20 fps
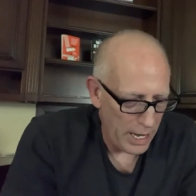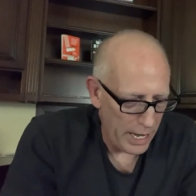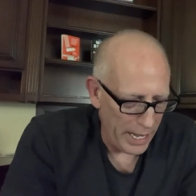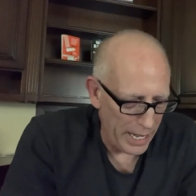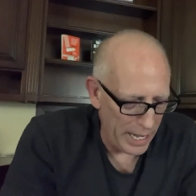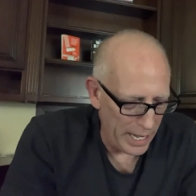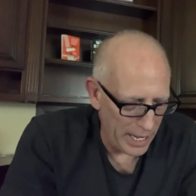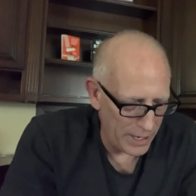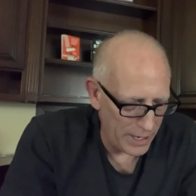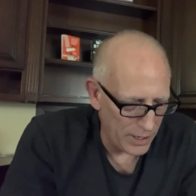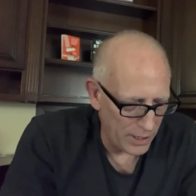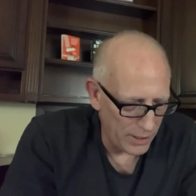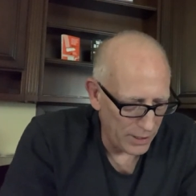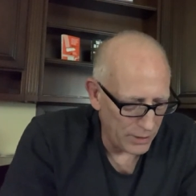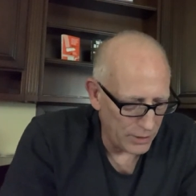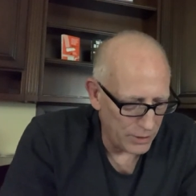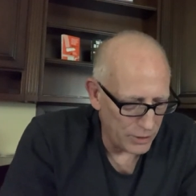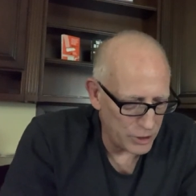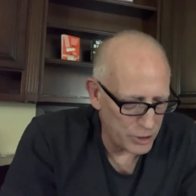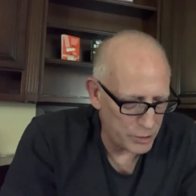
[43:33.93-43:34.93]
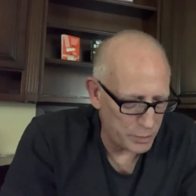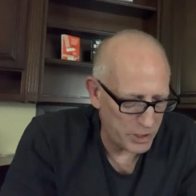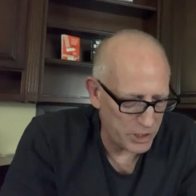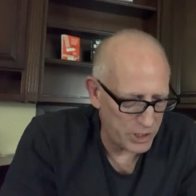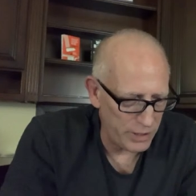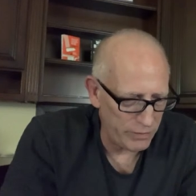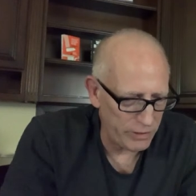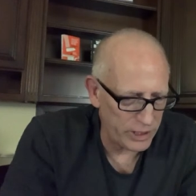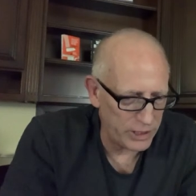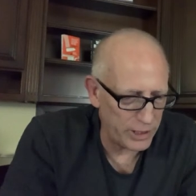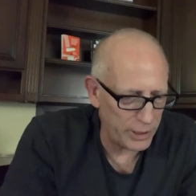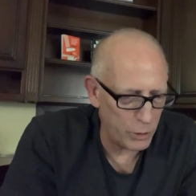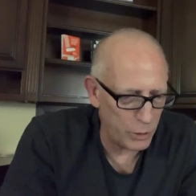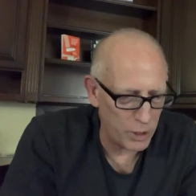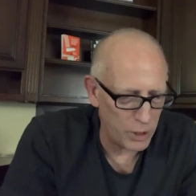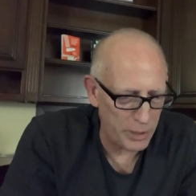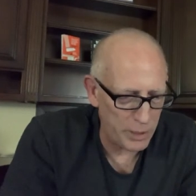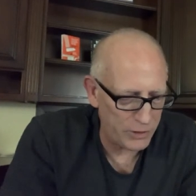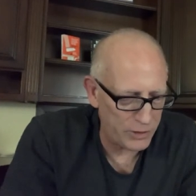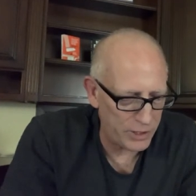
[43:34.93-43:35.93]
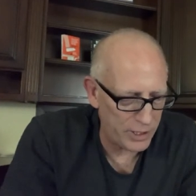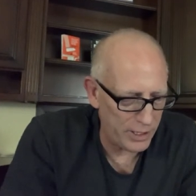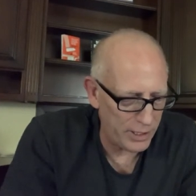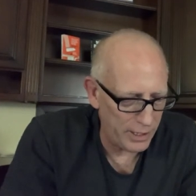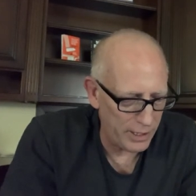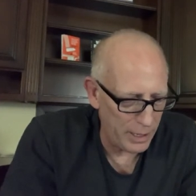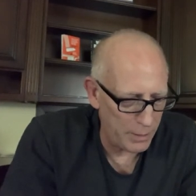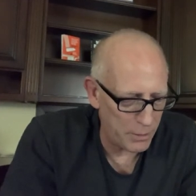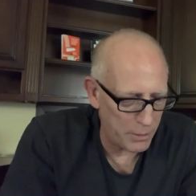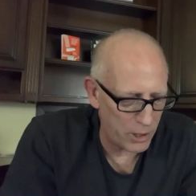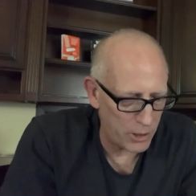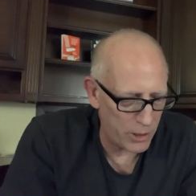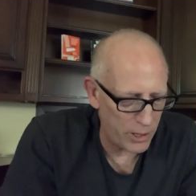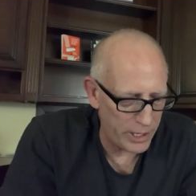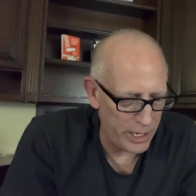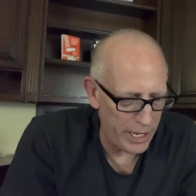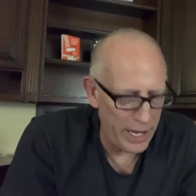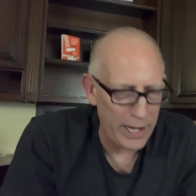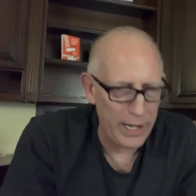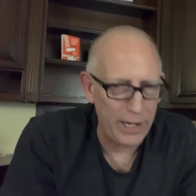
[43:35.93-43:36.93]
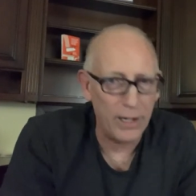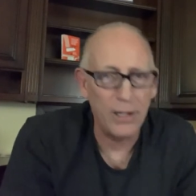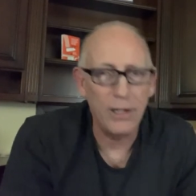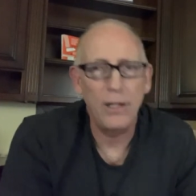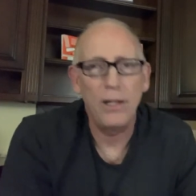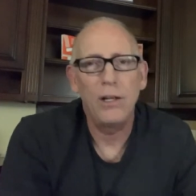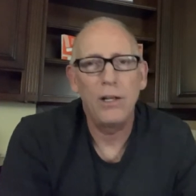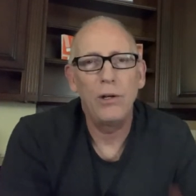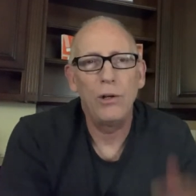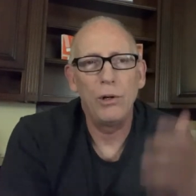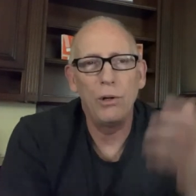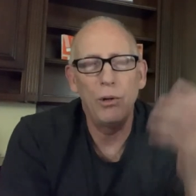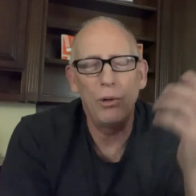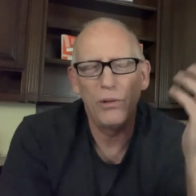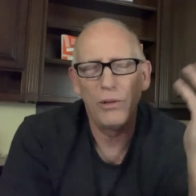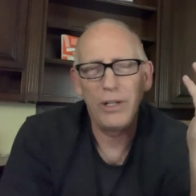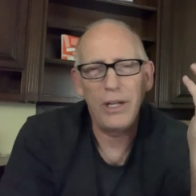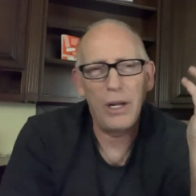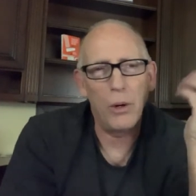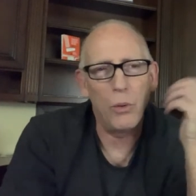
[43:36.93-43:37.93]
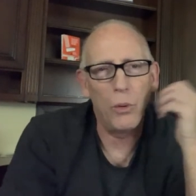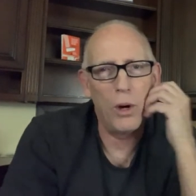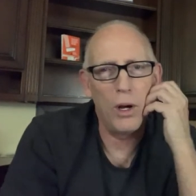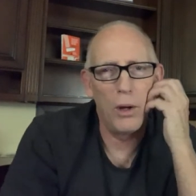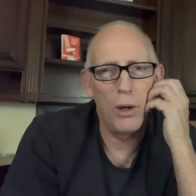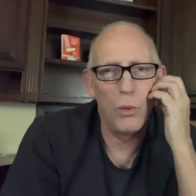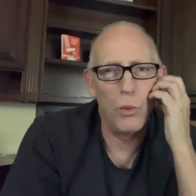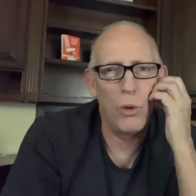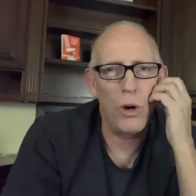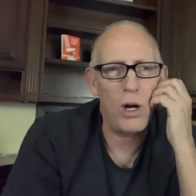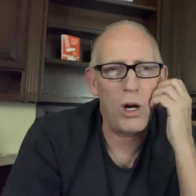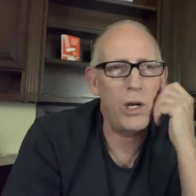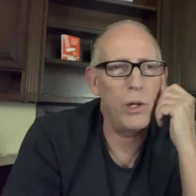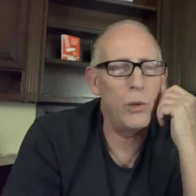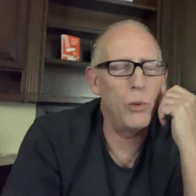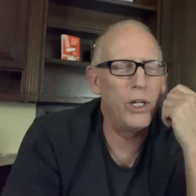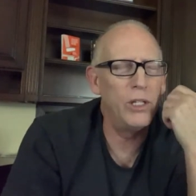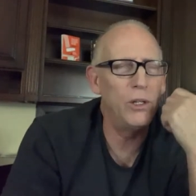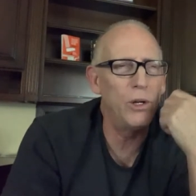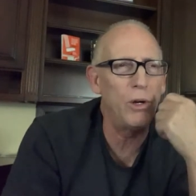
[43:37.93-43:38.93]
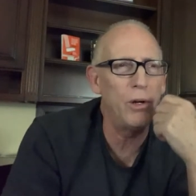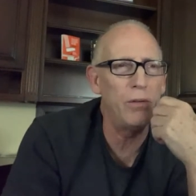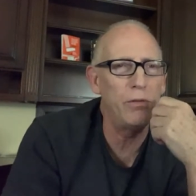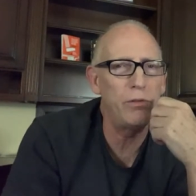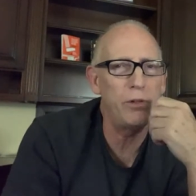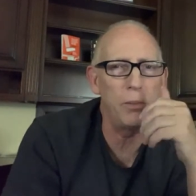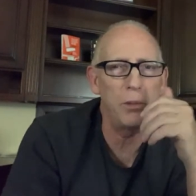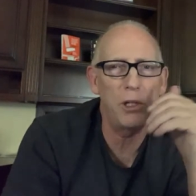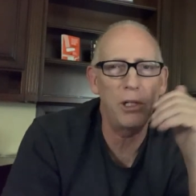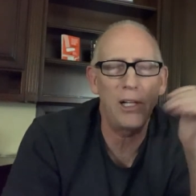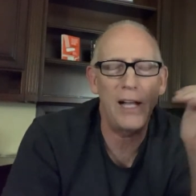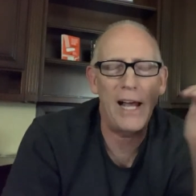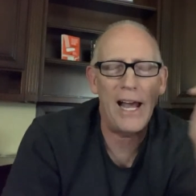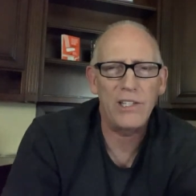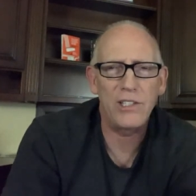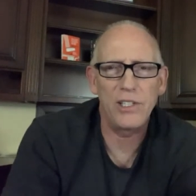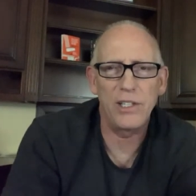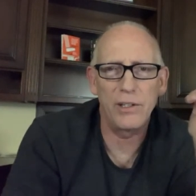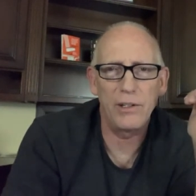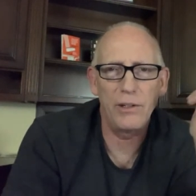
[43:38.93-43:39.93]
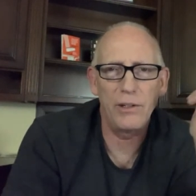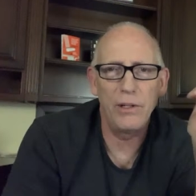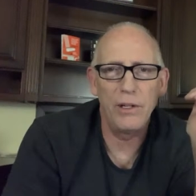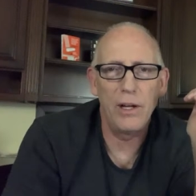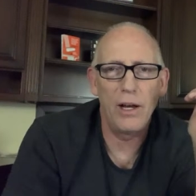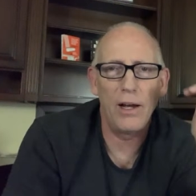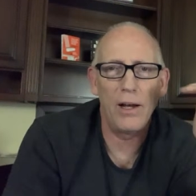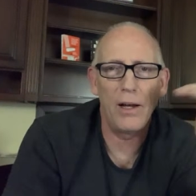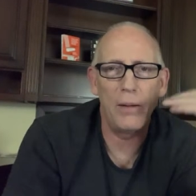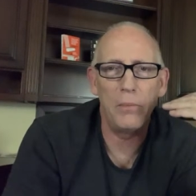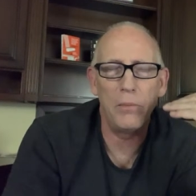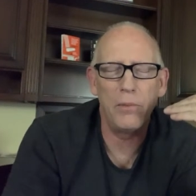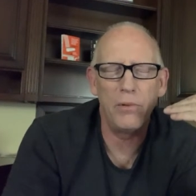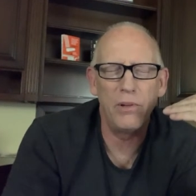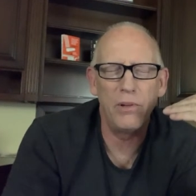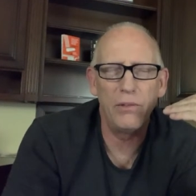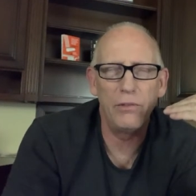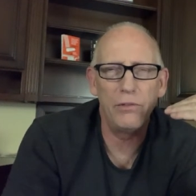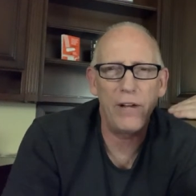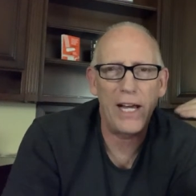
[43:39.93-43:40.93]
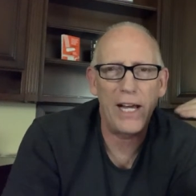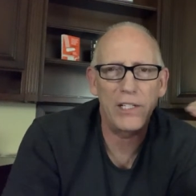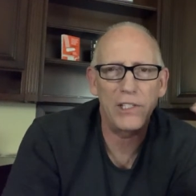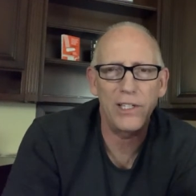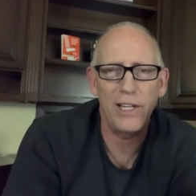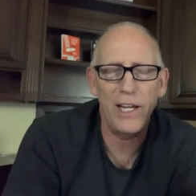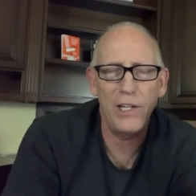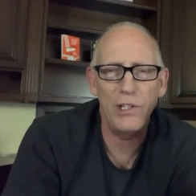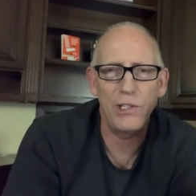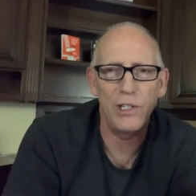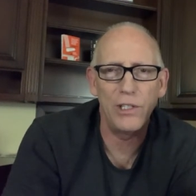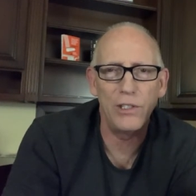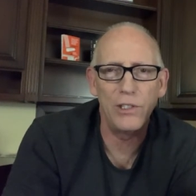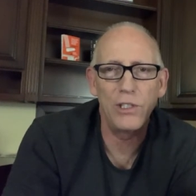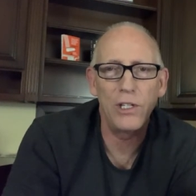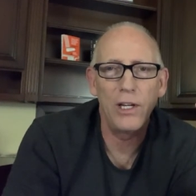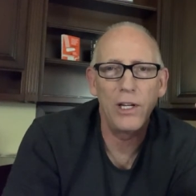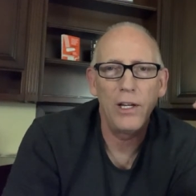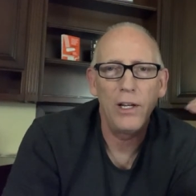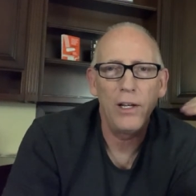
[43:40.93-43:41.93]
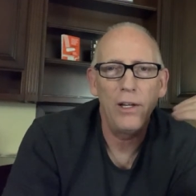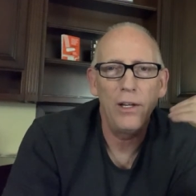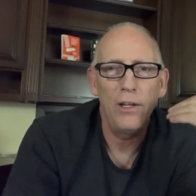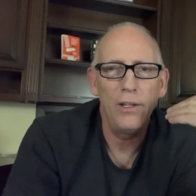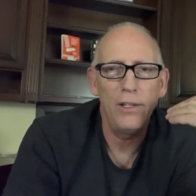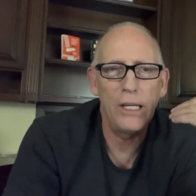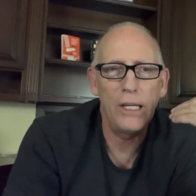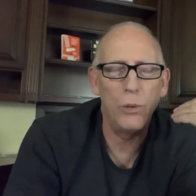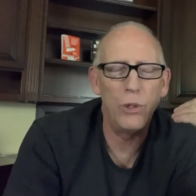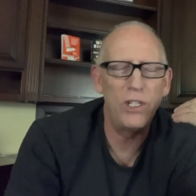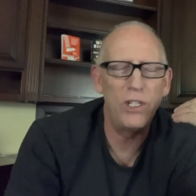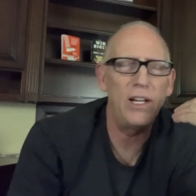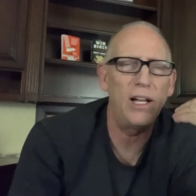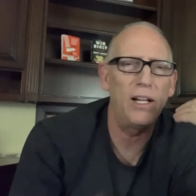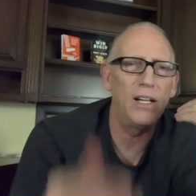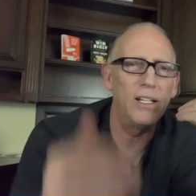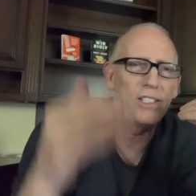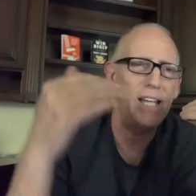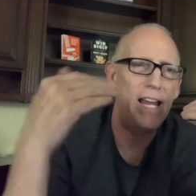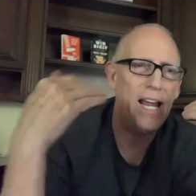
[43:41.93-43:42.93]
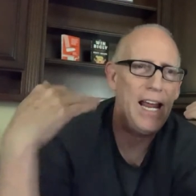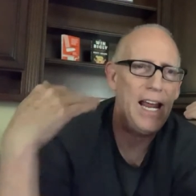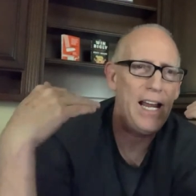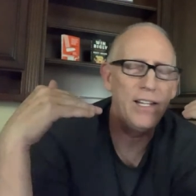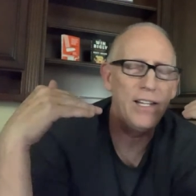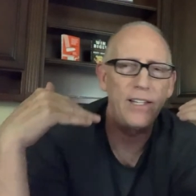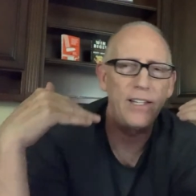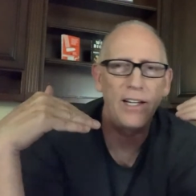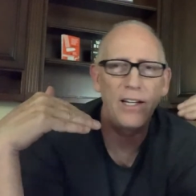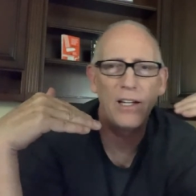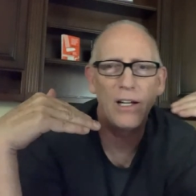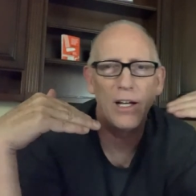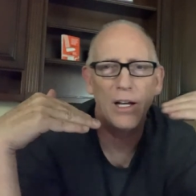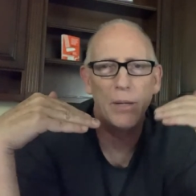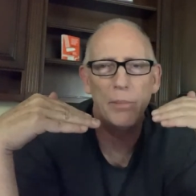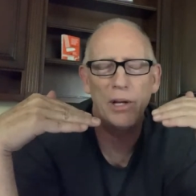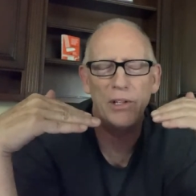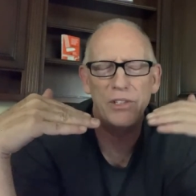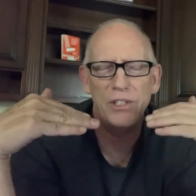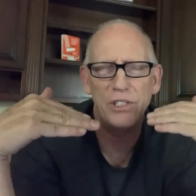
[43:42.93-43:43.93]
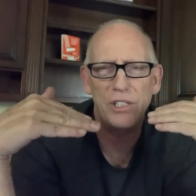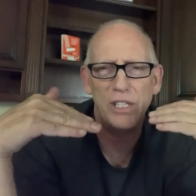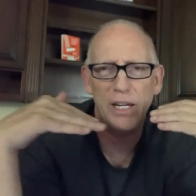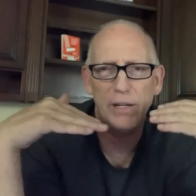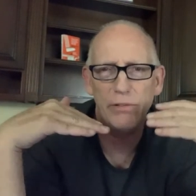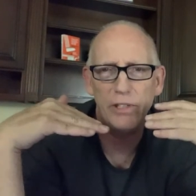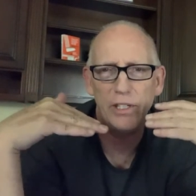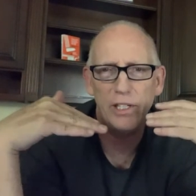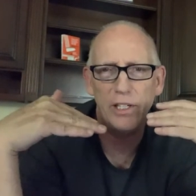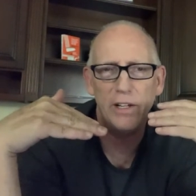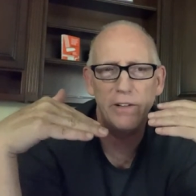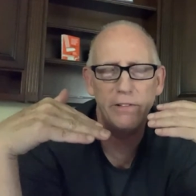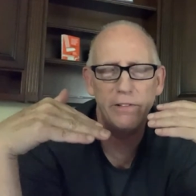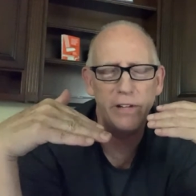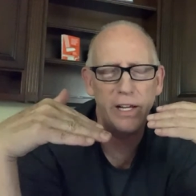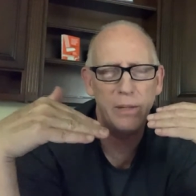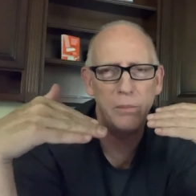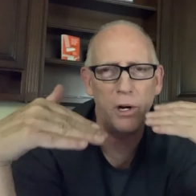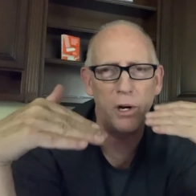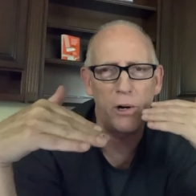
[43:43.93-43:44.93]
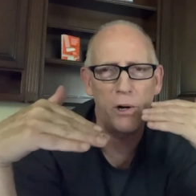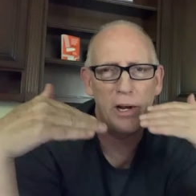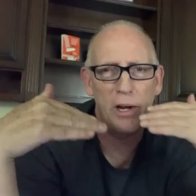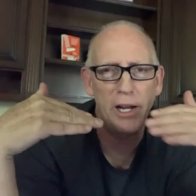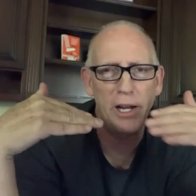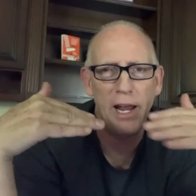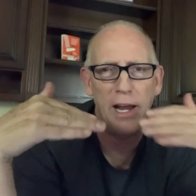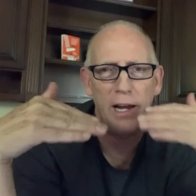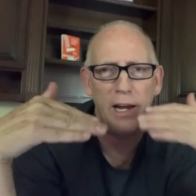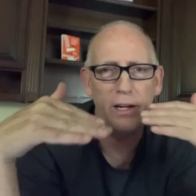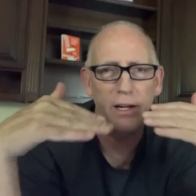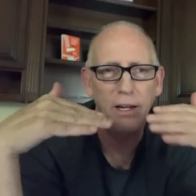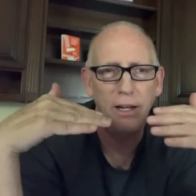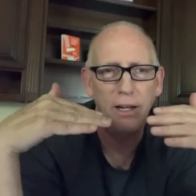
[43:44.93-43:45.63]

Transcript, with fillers: And specifically, what about the mRNA? You know, what, what can we learn from classic um, vaccinations that would tell us anything about the safety of mRNA?